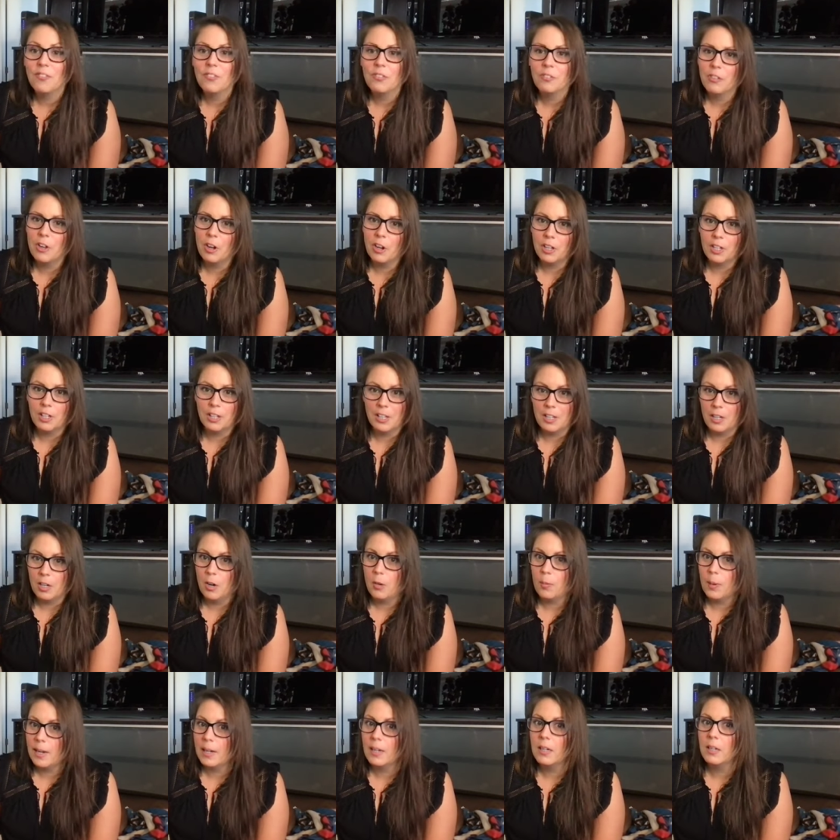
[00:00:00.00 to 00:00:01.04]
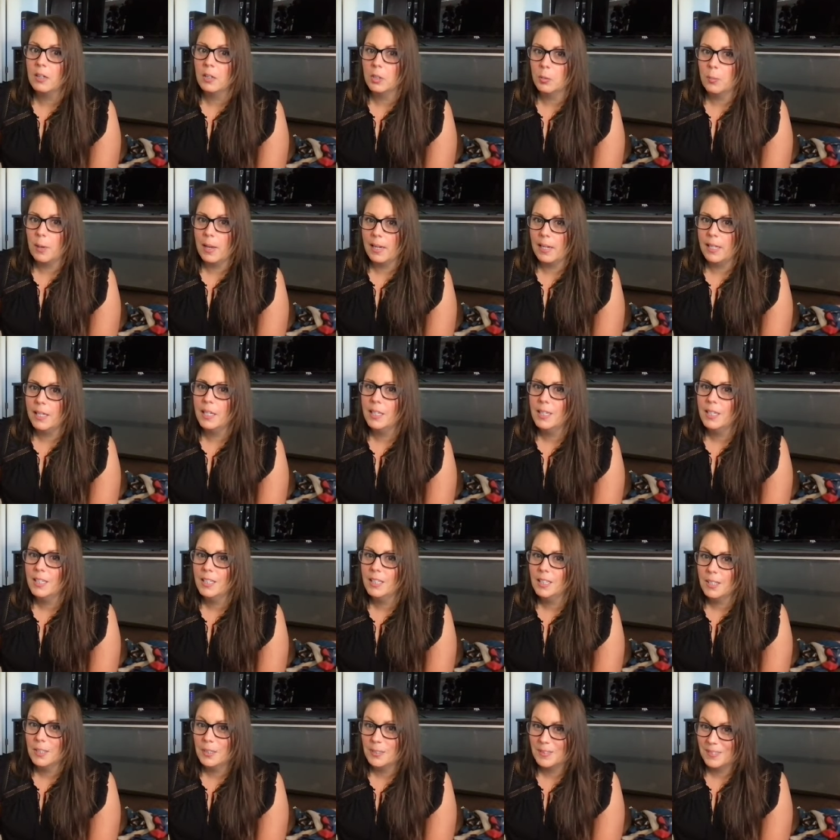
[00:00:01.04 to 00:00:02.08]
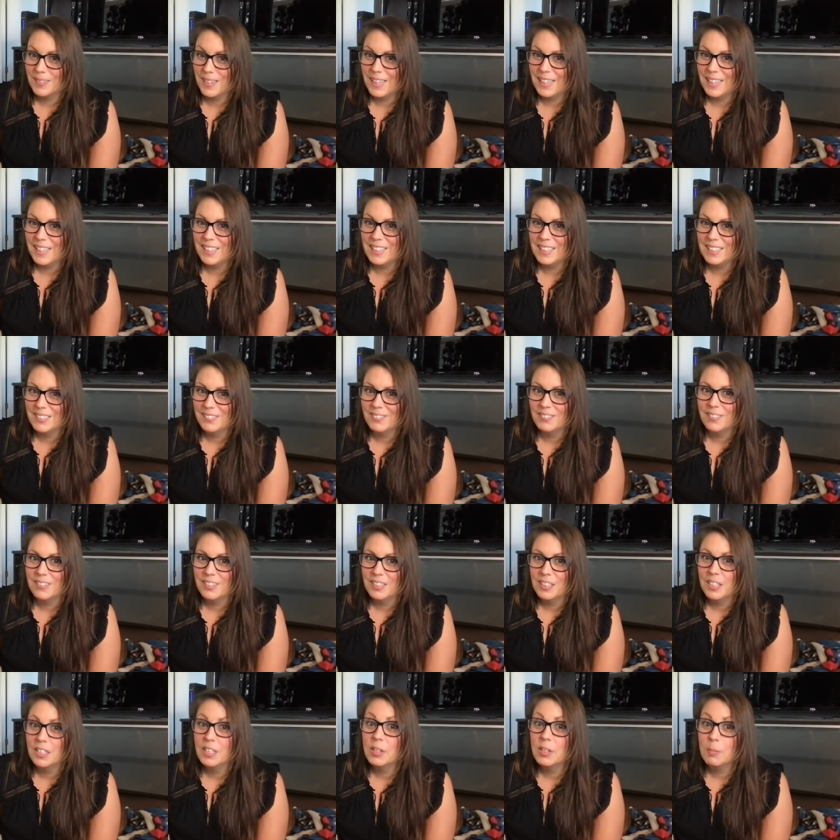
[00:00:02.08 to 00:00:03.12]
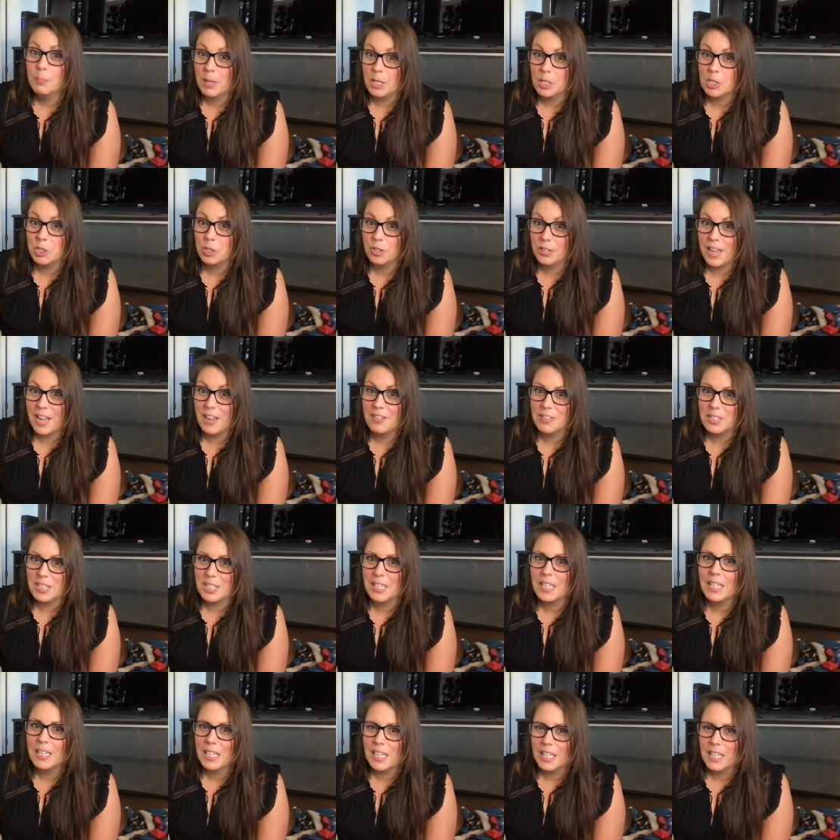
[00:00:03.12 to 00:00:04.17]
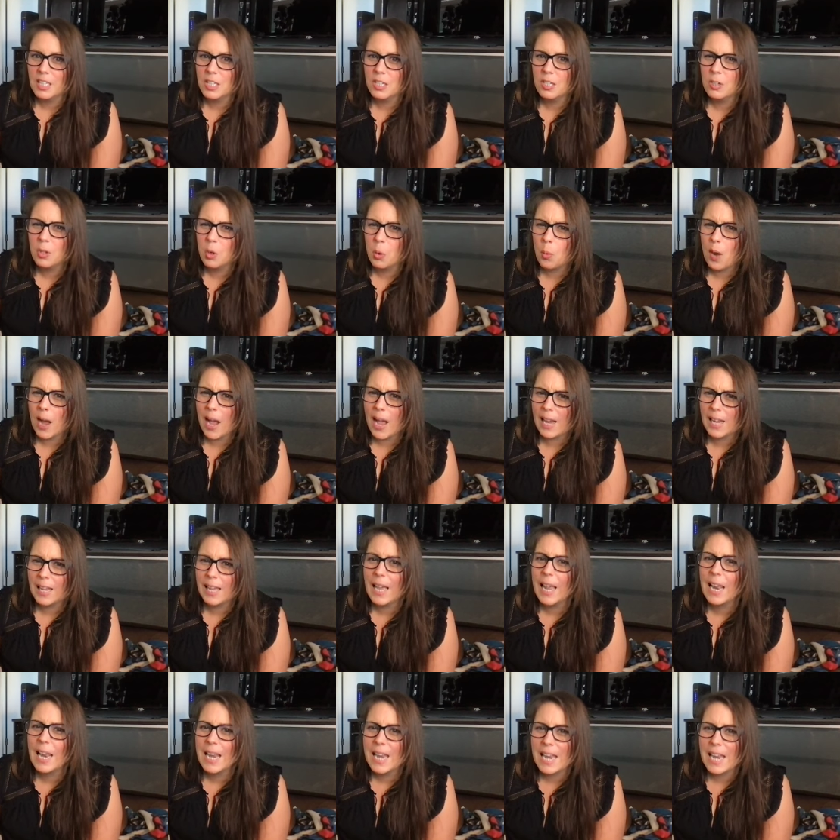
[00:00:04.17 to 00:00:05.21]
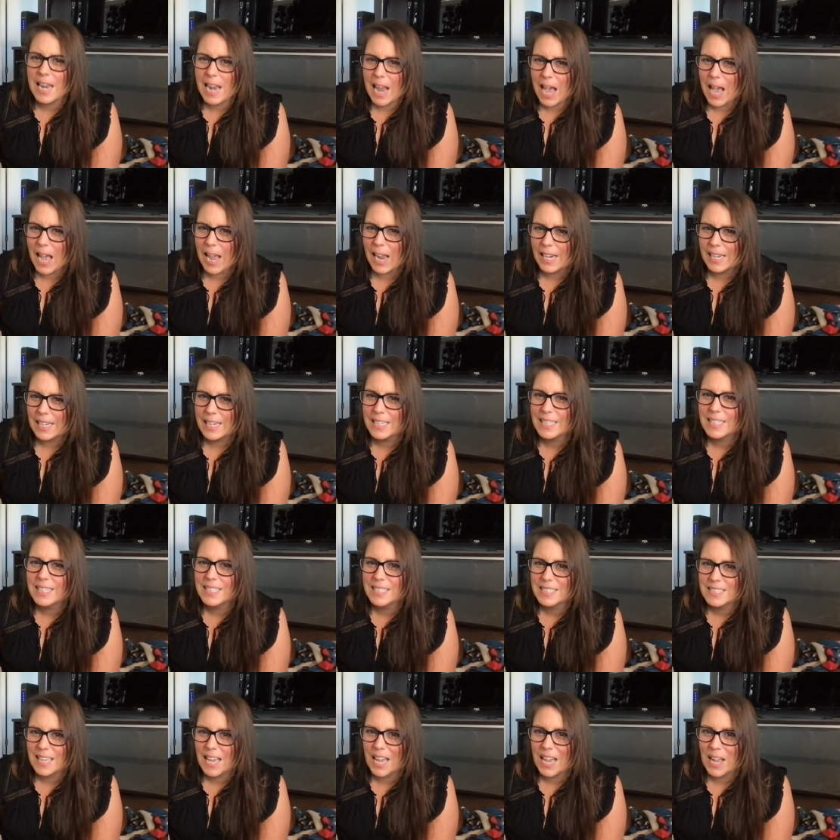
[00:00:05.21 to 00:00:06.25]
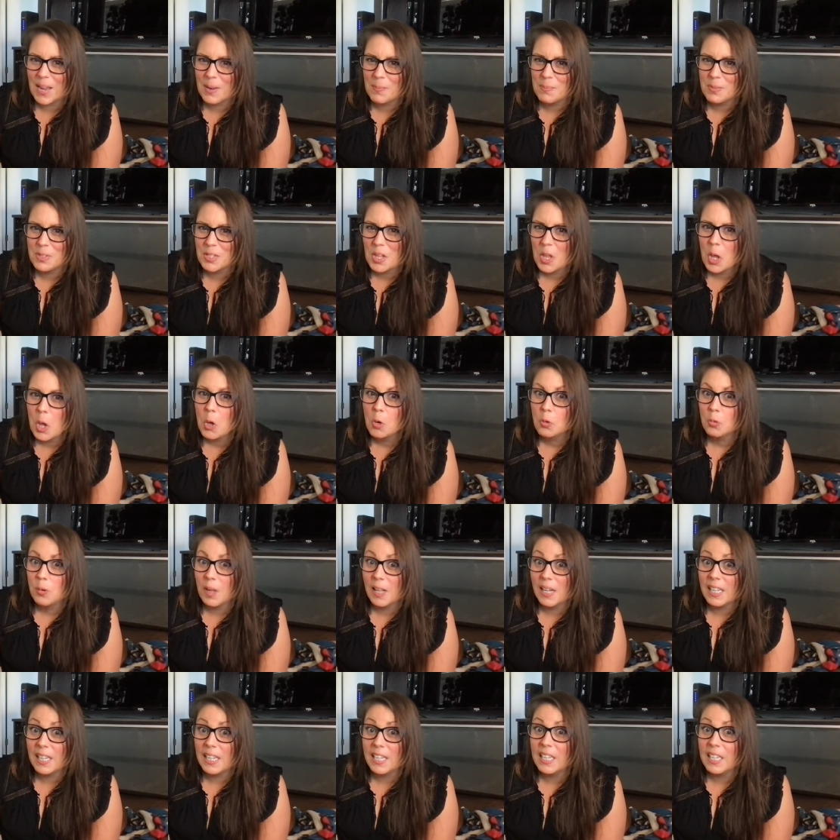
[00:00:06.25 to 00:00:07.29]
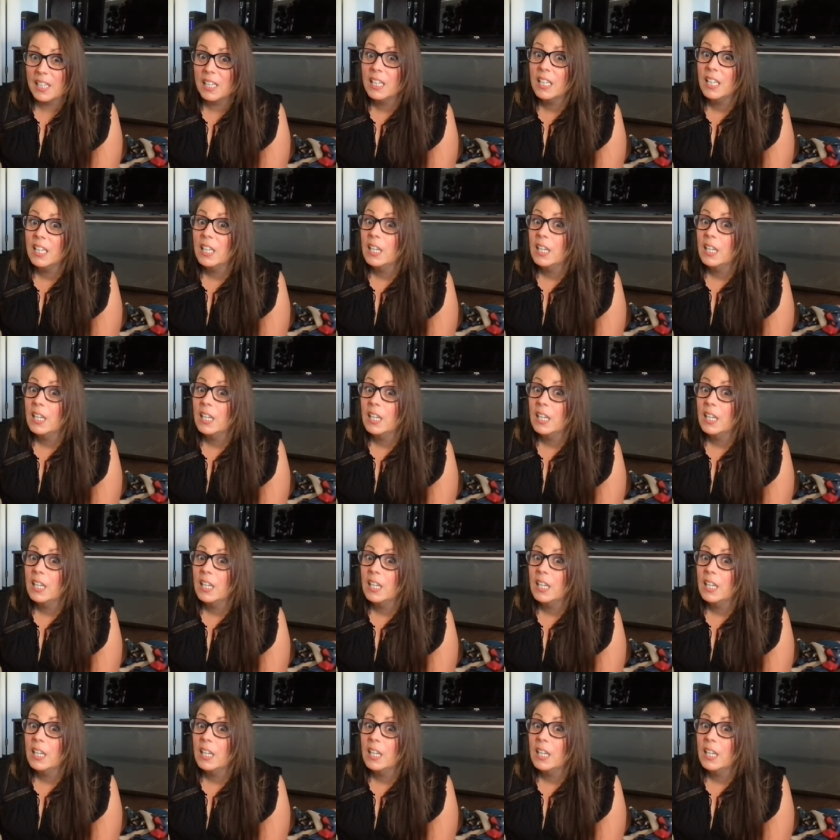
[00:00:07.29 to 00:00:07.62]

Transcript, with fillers: Very good. All right. You ready? Ready? Make sure you're counting. Can you quack nine times? Ready?